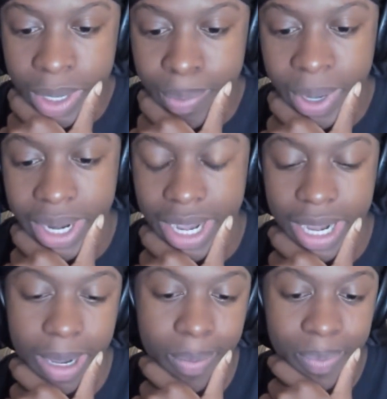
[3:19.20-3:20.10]
But,
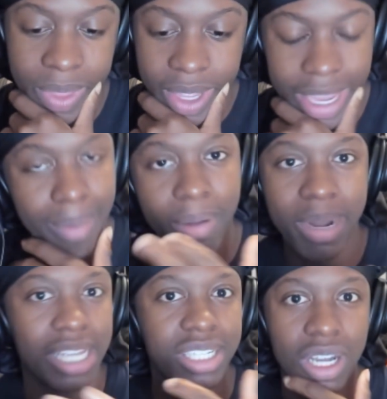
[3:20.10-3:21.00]
y'all remember
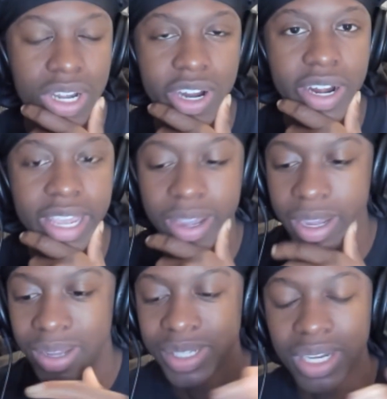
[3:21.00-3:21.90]
that song Cardi, it
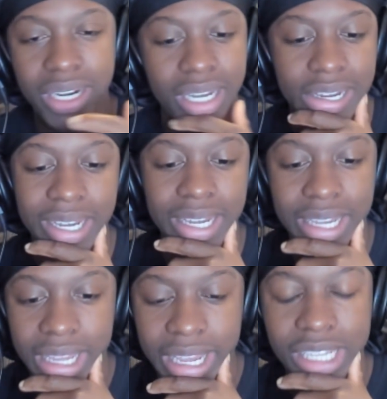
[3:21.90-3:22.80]
was
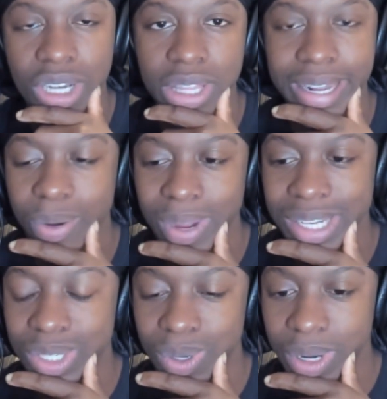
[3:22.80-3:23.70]
on his Whole Lotta
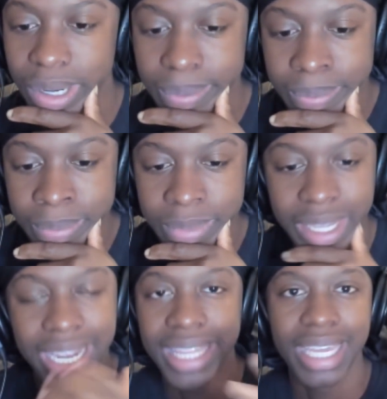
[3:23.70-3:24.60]
Red tour.
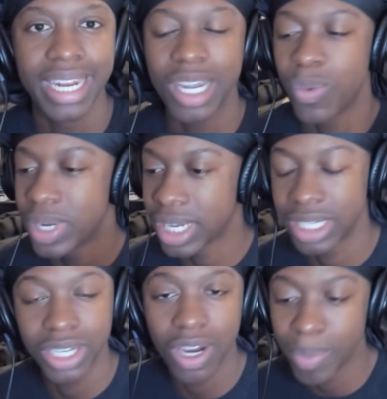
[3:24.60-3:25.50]
He had that nigga with the
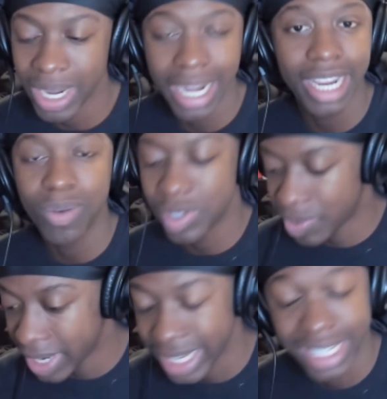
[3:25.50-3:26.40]
guitar, bro. That nigga was
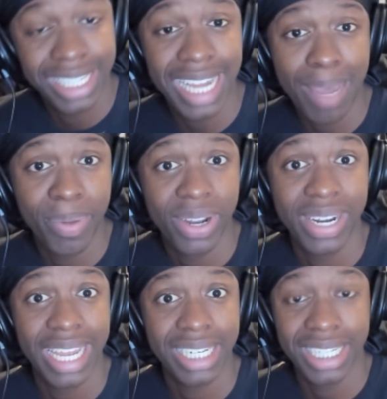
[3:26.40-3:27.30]
fucking snapping on
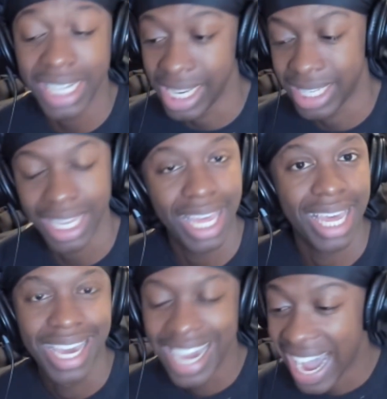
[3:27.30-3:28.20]
that shit.
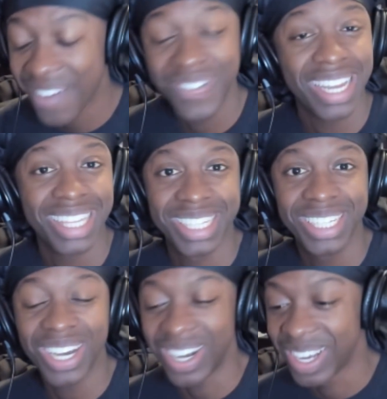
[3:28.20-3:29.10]
I forgot the
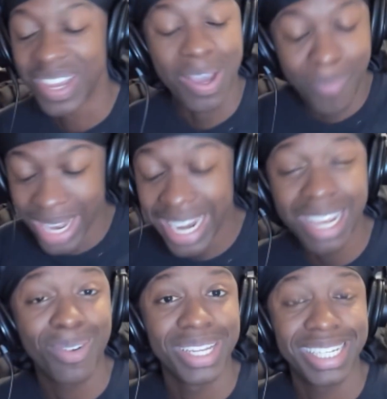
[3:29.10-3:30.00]
song, but that
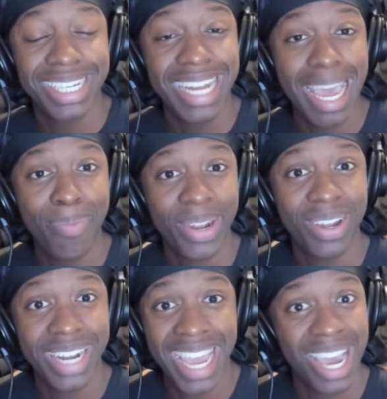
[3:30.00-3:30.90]
nigga was snapping
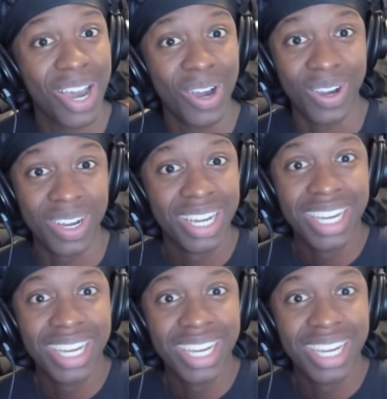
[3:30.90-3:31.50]
on that hoe.